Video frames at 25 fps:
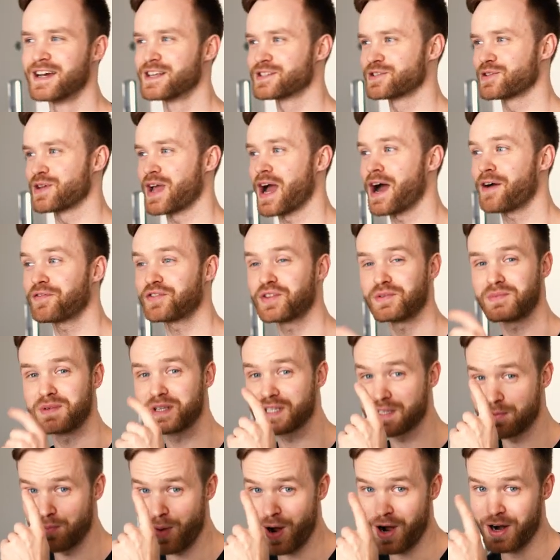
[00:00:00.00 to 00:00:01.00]
So you have to be
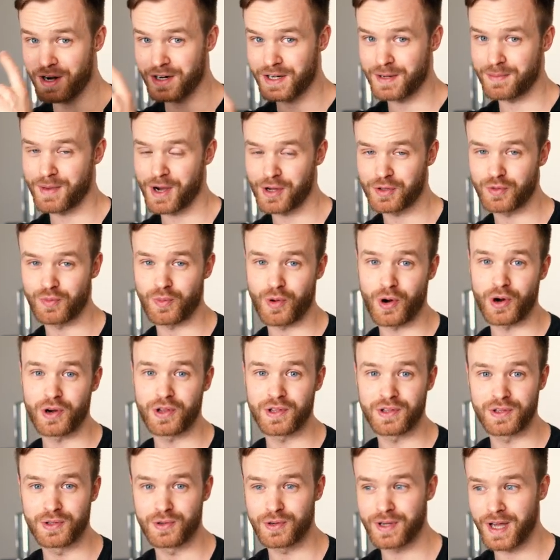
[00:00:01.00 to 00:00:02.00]
smart about where
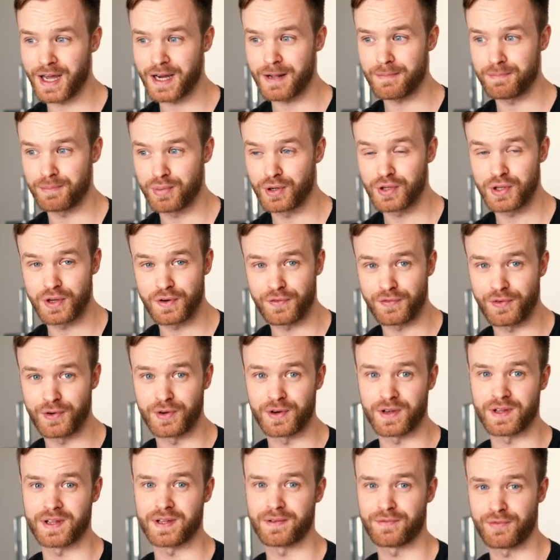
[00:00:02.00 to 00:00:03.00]
you kind of put your
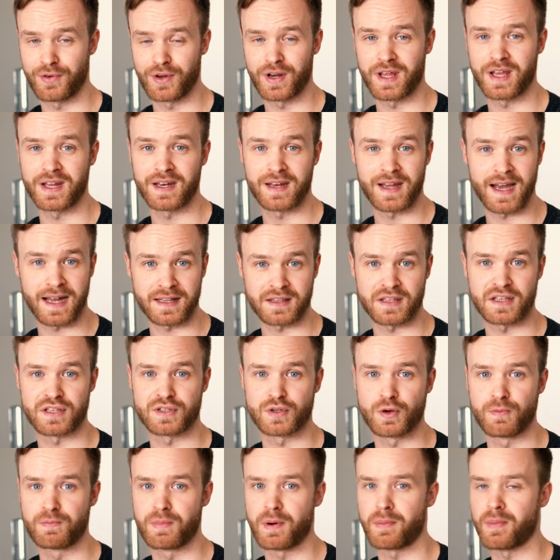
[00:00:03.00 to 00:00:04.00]
foot in at the
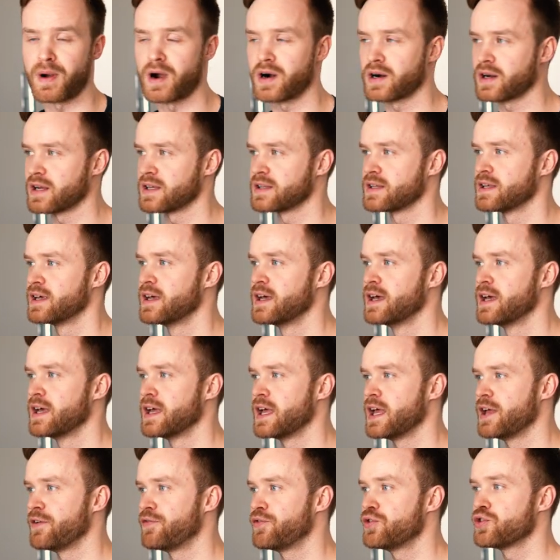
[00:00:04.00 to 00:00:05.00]
supermarket
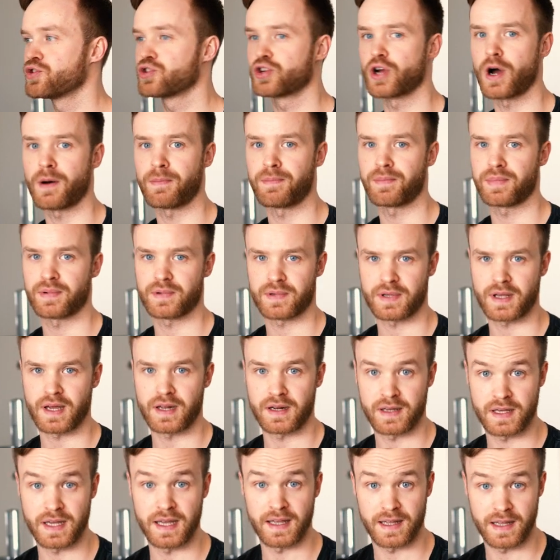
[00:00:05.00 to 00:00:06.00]
if you shop
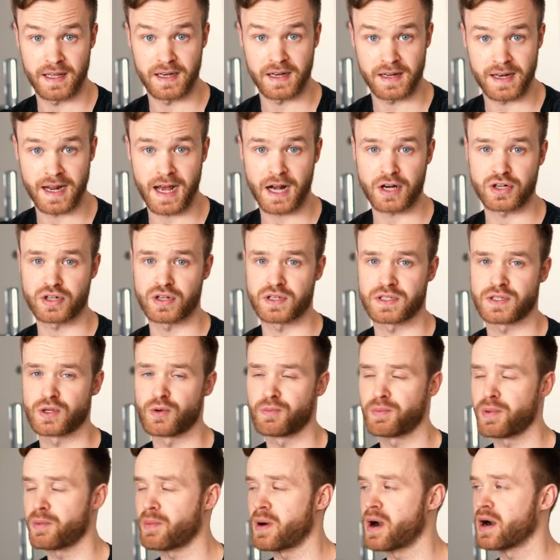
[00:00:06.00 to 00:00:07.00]
kind of in an actual
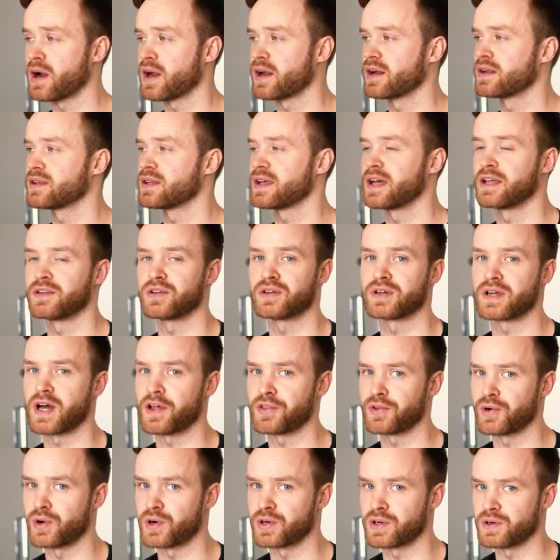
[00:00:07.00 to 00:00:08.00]
supermarket and you're
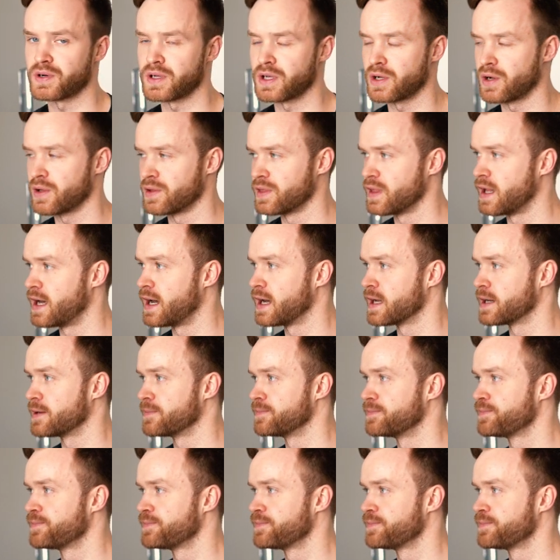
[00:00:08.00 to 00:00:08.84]
not ordering online.